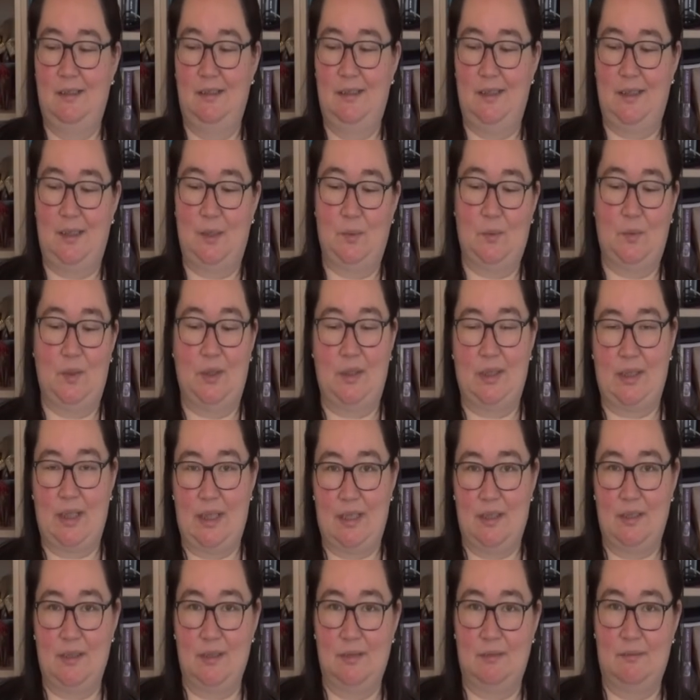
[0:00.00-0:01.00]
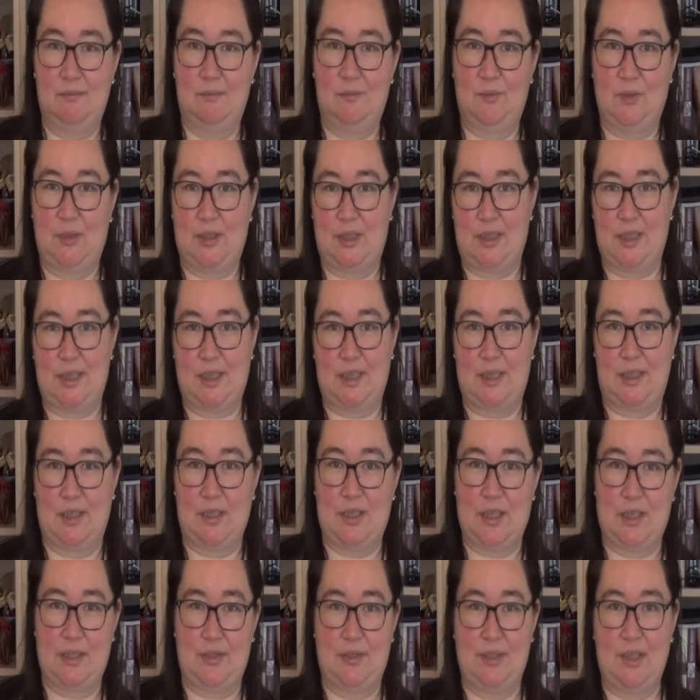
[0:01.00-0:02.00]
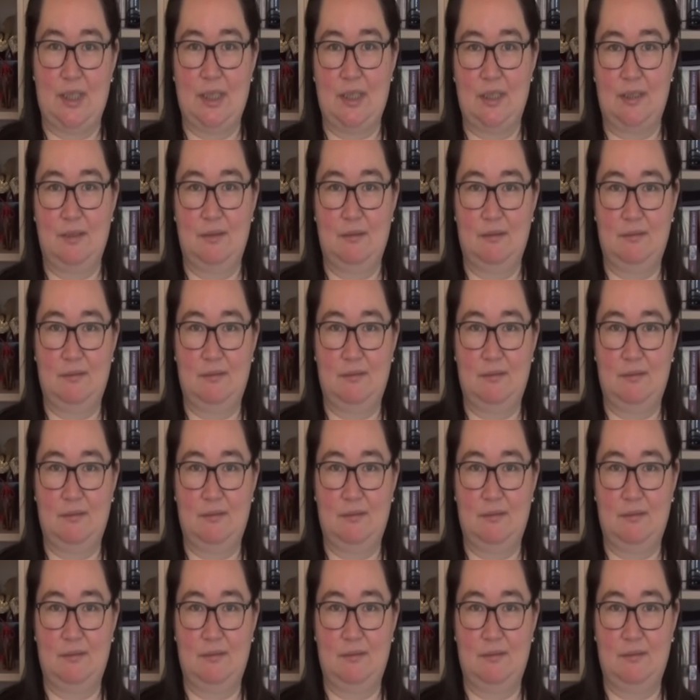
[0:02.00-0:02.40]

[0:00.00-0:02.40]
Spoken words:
it'll work out when I start sewing it.